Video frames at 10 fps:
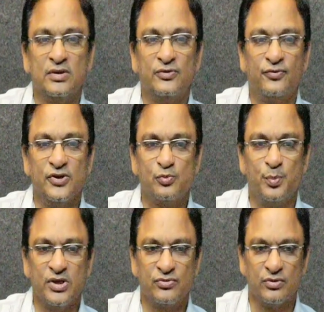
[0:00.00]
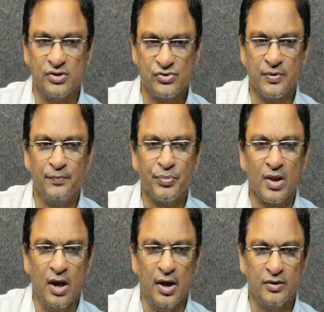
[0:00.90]
free space list,
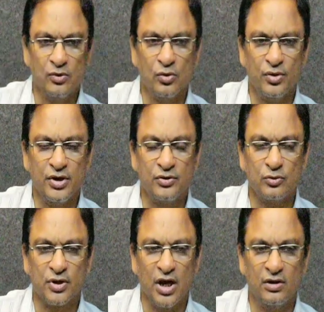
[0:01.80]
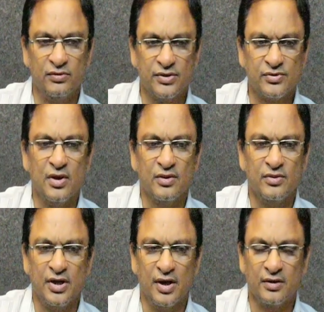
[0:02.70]
and no need to traverse
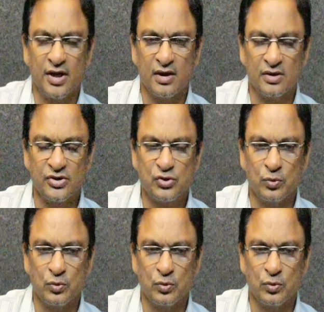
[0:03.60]
the entire list.